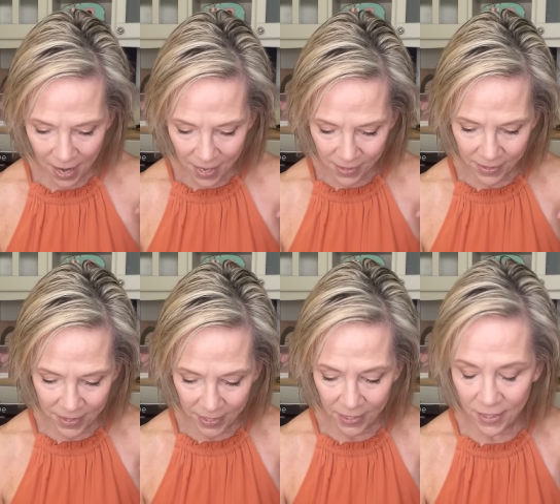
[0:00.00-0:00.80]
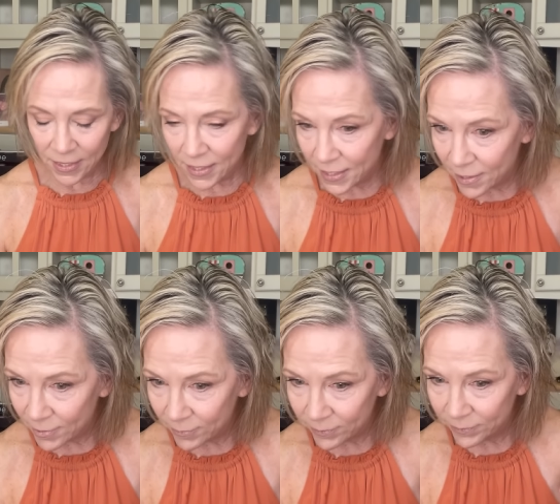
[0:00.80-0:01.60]
I think,
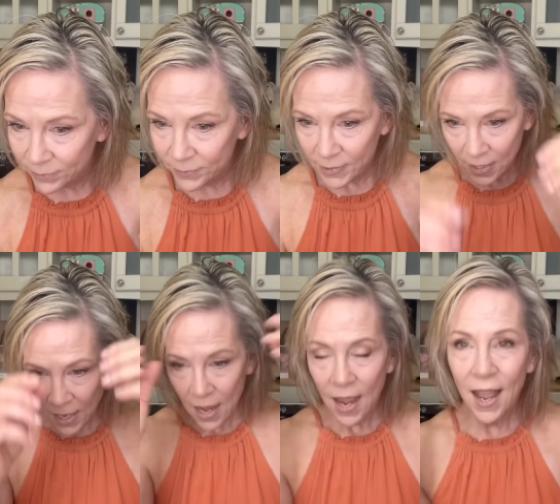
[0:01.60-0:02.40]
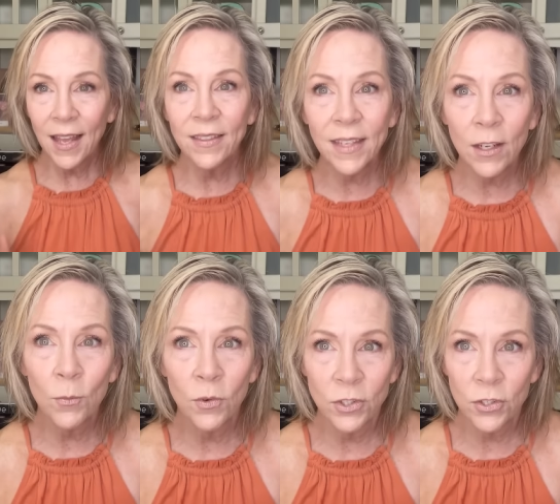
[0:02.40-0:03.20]
I think I
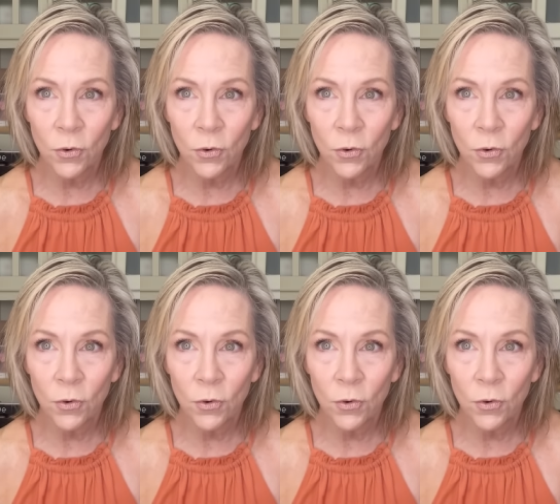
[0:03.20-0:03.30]
want to